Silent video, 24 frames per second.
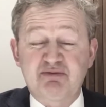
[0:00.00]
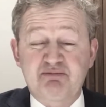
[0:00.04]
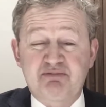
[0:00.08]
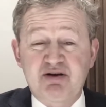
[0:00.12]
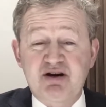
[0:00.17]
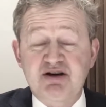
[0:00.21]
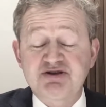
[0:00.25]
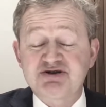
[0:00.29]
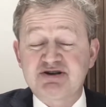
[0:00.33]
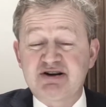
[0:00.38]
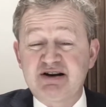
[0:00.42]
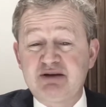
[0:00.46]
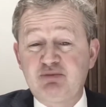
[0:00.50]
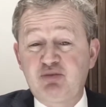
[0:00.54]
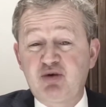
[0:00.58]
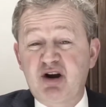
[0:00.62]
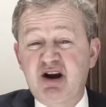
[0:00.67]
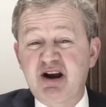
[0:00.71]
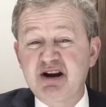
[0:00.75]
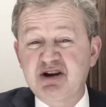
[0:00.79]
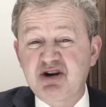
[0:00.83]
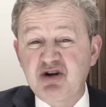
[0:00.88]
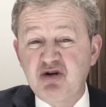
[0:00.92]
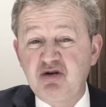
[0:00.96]
And personally, when
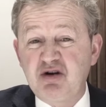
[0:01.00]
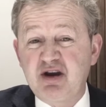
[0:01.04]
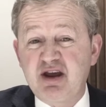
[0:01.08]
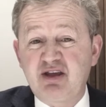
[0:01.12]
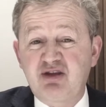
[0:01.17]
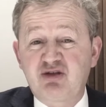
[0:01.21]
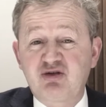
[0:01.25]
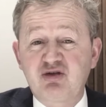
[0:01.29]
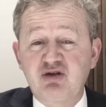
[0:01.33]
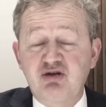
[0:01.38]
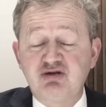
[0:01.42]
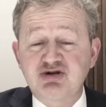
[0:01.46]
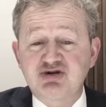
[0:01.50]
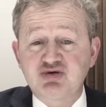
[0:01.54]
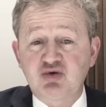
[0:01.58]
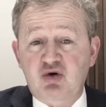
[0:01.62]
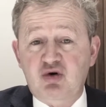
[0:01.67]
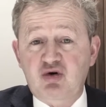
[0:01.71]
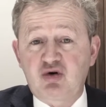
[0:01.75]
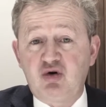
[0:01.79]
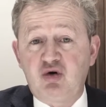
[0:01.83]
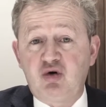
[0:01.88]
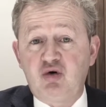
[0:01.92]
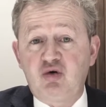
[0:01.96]
I do get through to
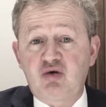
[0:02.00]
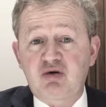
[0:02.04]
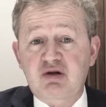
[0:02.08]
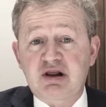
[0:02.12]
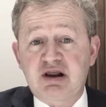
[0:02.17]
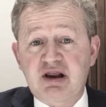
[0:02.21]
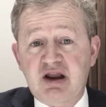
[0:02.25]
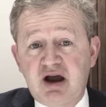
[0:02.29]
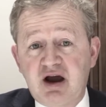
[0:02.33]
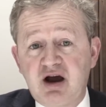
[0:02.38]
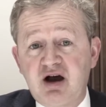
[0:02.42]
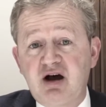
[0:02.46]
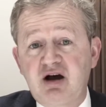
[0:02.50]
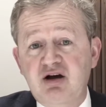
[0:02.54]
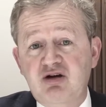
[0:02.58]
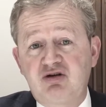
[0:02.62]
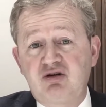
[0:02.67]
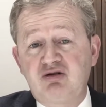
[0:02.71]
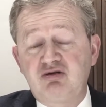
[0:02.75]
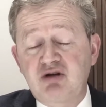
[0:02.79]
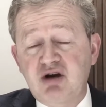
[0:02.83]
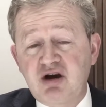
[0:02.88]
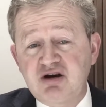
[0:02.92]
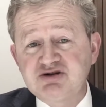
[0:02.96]
a court clerk
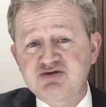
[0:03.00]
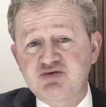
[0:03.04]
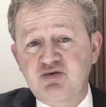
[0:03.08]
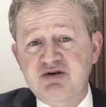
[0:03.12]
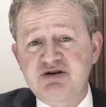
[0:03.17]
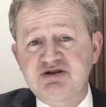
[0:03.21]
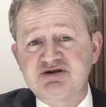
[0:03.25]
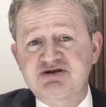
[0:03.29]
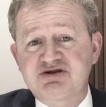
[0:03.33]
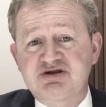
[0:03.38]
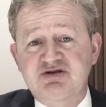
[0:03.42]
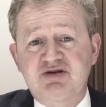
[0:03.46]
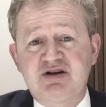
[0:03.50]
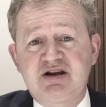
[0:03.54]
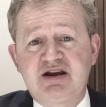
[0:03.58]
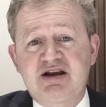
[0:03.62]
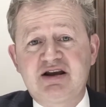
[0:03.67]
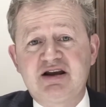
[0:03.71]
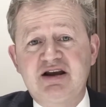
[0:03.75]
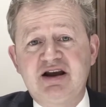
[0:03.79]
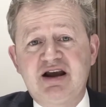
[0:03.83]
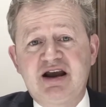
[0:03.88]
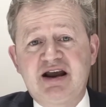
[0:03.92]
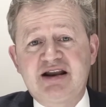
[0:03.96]
who knows what he's
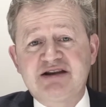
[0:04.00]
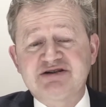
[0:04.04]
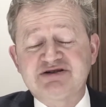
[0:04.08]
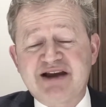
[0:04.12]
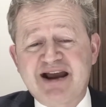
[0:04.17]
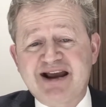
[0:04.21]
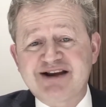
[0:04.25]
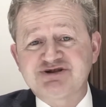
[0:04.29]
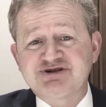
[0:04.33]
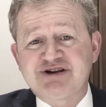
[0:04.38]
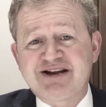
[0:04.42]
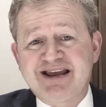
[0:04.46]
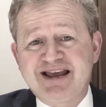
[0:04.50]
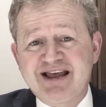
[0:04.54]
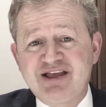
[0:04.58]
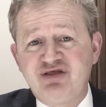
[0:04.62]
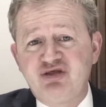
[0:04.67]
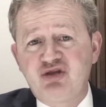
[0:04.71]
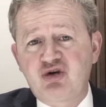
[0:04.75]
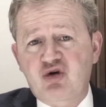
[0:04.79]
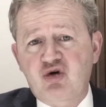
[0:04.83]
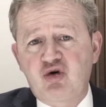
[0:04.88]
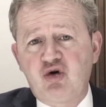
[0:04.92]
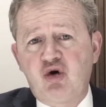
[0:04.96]
doing, is actually
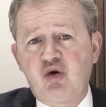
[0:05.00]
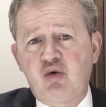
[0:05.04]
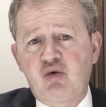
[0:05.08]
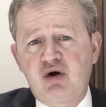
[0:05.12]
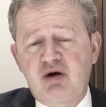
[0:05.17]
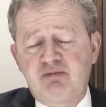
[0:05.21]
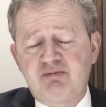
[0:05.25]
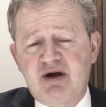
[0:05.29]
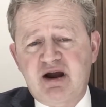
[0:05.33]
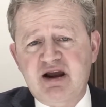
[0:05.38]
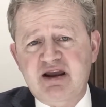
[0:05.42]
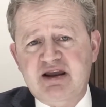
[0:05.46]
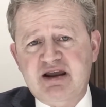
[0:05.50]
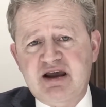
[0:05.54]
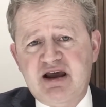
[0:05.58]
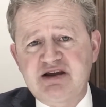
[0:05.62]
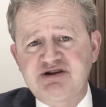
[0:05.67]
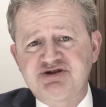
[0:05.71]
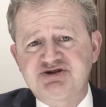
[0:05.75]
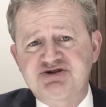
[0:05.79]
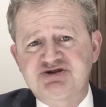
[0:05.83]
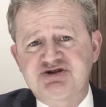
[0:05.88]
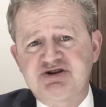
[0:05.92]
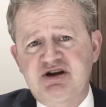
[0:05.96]
in the court where my
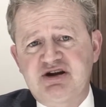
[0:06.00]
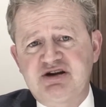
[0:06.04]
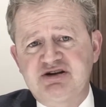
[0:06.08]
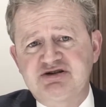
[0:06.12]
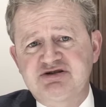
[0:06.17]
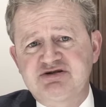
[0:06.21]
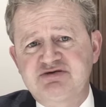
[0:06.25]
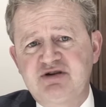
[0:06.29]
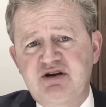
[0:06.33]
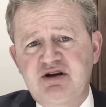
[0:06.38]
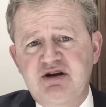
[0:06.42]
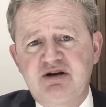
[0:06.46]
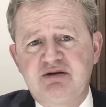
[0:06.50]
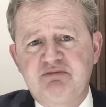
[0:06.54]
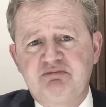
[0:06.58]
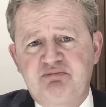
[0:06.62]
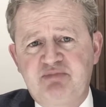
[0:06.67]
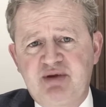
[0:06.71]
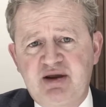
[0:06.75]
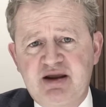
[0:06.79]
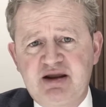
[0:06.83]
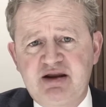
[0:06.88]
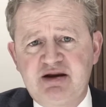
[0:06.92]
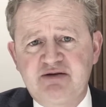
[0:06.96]
case has
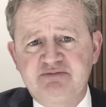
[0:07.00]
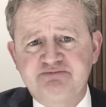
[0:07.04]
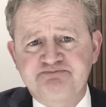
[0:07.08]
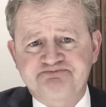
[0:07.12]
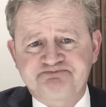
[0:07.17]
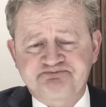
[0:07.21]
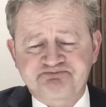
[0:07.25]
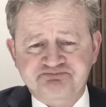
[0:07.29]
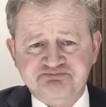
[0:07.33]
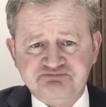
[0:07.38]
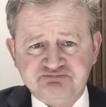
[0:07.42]
been